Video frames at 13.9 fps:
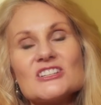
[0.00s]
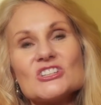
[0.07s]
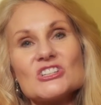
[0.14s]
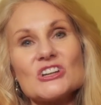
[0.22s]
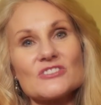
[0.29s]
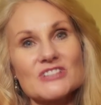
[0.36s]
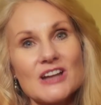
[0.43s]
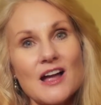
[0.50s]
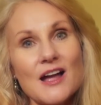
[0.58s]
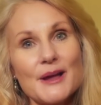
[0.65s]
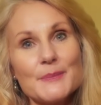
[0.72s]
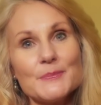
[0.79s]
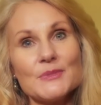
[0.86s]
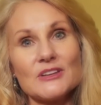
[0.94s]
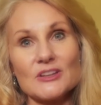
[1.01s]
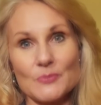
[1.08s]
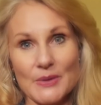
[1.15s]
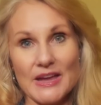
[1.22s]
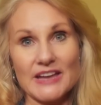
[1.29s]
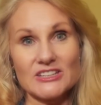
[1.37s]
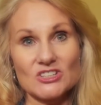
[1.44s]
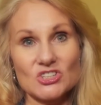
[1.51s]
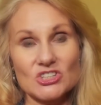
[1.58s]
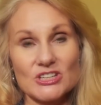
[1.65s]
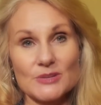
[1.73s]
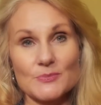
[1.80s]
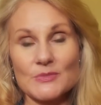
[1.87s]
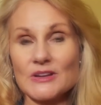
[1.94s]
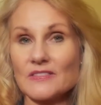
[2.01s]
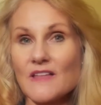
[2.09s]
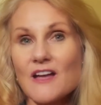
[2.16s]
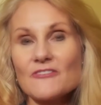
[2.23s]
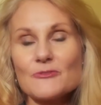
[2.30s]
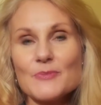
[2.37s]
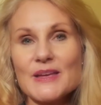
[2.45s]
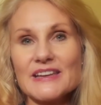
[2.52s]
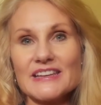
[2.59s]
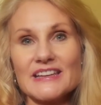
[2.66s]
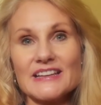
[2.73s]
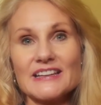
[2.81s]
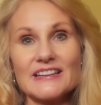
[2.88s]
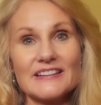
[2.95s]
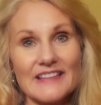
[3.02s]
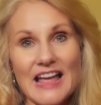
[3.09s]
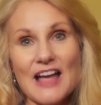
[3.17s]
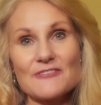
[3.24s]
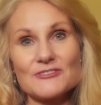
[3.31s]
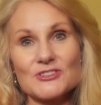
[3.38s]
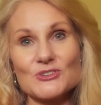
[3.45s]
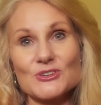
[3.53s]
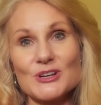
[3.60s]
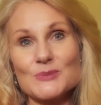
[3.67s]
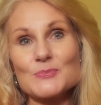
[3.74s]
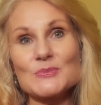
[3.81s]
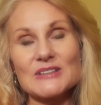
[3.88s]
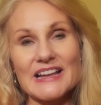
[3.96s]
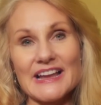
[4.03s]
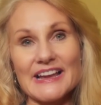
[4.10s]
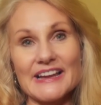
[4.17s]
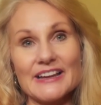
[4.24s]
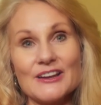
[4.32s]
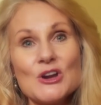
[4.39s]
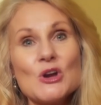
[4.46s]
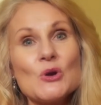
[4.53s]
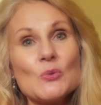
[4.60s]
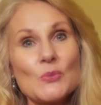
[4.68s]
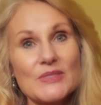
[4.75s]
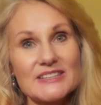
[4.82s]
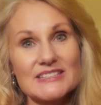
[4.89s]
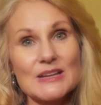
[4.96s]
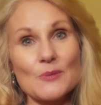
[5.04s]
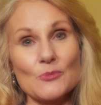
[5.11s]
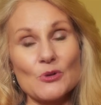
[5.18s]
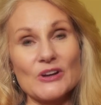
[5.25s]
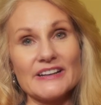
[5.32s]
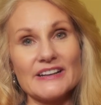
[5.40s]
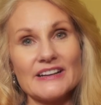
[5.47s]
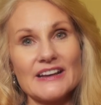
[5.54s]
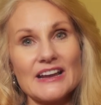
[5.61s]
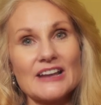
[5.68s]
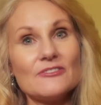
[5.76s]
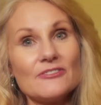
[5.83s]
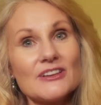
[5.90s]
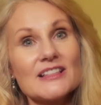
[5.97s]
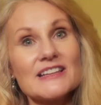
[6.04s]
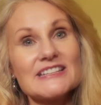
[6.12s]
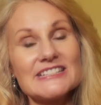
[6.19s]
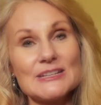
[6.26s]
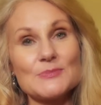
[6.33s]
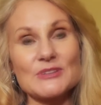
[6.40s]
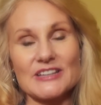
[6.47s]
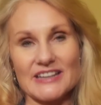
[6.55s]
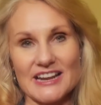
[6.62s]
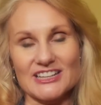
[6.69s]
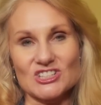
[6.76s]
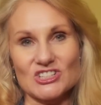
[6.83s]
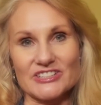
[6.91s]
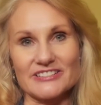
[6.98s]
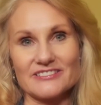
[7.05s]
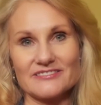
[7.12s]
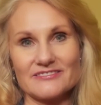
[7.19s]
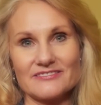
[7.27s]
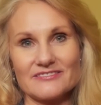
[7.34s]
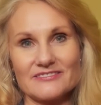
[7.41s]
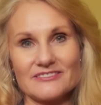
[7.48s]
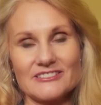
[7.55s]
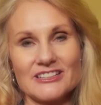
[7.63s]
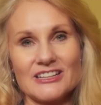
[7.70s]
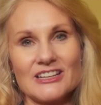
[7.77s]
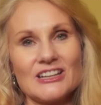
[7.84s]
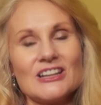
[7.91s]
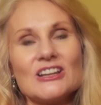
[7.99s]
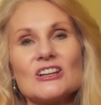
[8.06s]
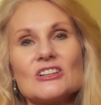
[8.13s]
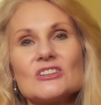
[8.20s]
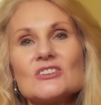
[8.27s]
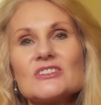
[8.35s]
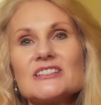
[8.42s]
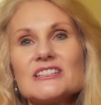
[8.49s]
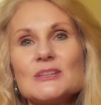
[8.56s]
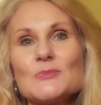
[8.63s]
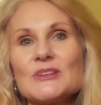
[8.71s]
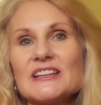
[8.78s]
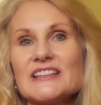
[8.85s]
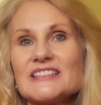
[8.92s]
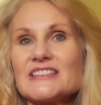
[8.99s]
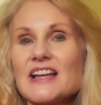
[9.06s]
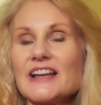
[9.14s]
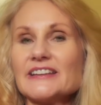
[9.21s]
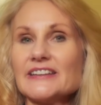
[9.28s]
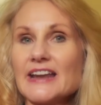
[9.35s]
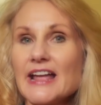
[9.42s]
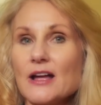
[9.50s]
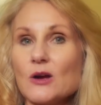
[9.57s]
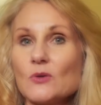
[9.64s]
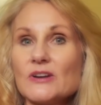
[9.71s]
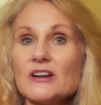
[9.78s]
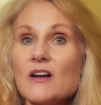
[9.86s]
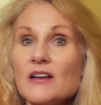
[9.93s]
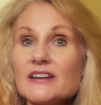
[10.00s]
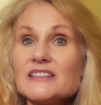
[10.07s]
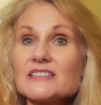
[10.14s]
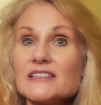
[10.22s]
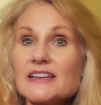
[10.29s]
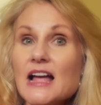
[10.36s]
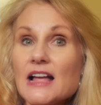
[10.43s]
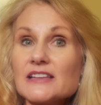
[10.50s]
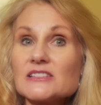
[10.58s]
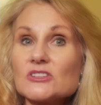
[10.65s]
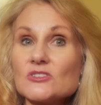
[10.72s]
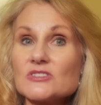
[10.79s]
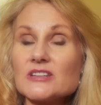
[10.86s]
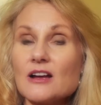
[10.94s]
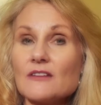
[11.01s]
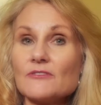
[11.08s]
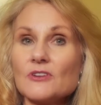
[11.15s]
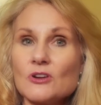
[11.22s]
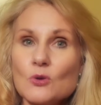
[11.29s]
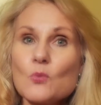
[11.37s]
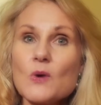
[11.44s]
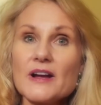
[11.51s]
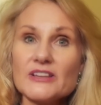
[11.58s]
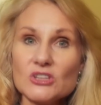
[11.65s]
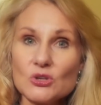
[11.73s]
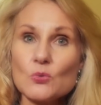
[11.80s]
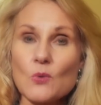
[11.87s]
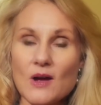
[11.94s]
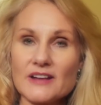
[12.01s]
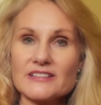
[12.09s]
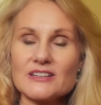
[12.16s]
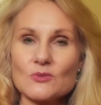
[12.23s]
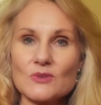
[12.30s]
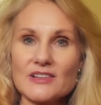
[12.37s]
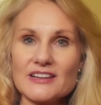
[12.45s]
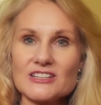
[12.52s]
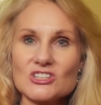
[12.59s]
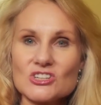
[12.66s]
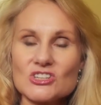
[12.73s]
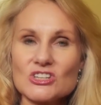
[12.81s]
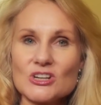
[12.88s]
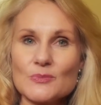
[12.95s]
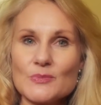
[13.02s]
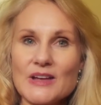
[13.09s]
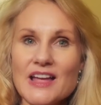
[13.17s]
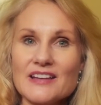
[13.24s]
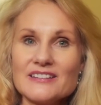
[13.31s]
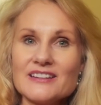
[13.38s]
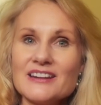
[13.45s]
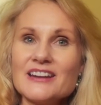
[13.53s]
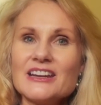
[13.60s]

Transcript: to share time, companionship, lovemaking, laughter, and play with someone and feel a deep connection." Look deeply inside now and honestly ask yourself why you want a relationship. And